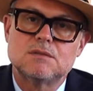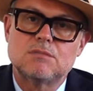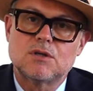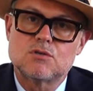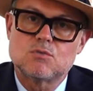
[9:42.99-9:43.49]

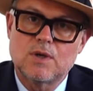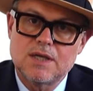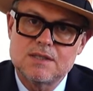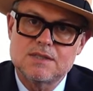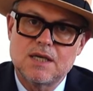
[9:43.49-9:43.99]
Because what
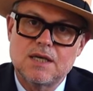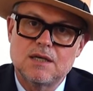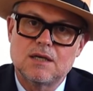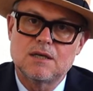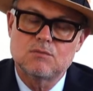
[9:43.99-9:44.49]
I
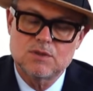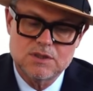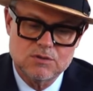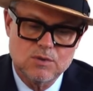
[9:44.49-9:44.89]
say and what is